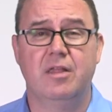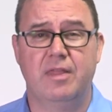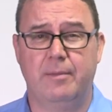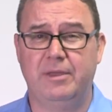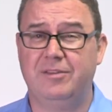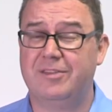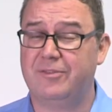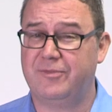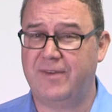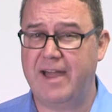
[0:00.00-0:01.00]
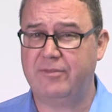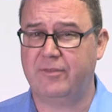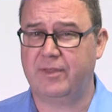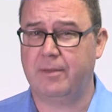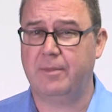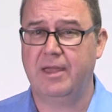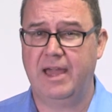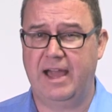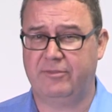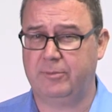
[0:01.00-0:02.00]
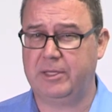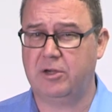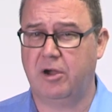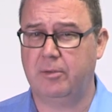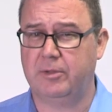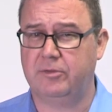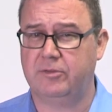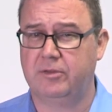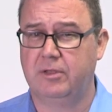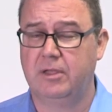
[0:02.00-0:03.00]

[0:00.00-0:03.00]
that means that five of them have to be carbons.